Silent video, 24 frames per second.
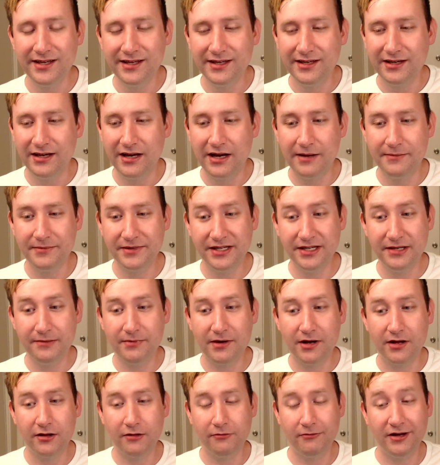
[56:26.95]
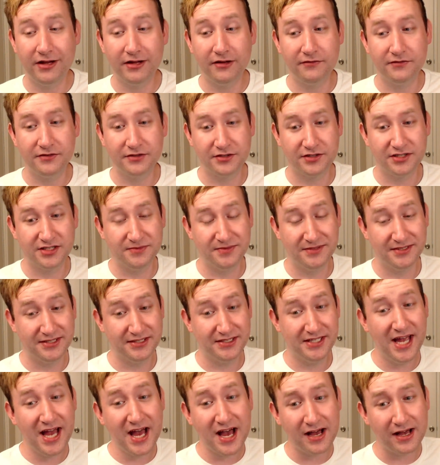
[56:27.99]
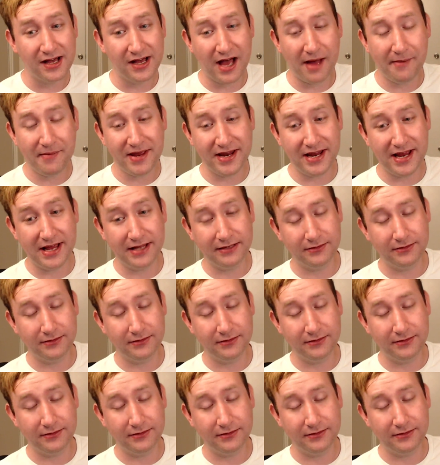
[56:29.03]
I'm getting a bottle of Weller for Christmas. Yeah, I mean,